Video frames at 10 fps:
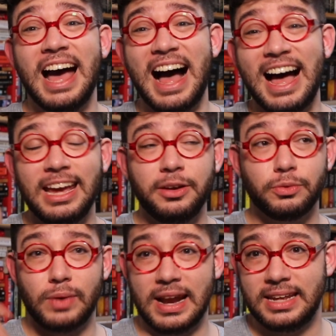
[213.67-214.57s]
I
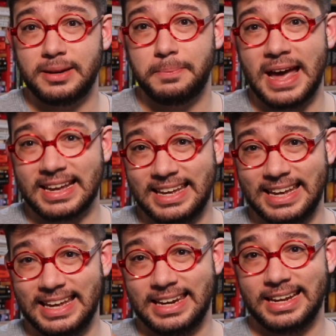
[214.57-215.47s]
read it back
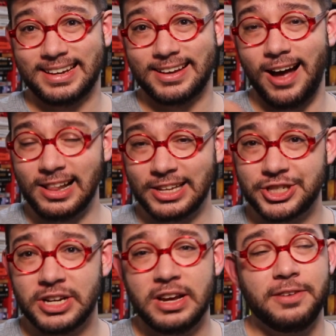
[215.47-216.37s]
in
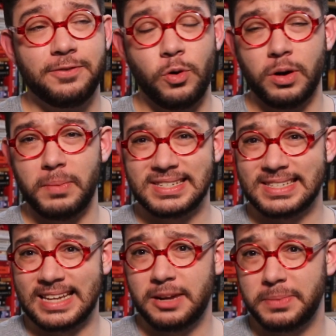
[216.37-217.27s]
college for my
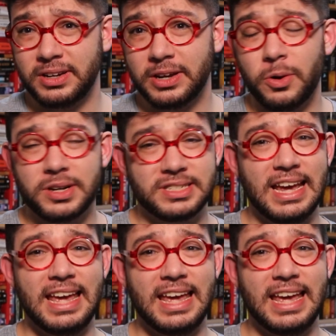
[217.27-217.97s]
sustainability course,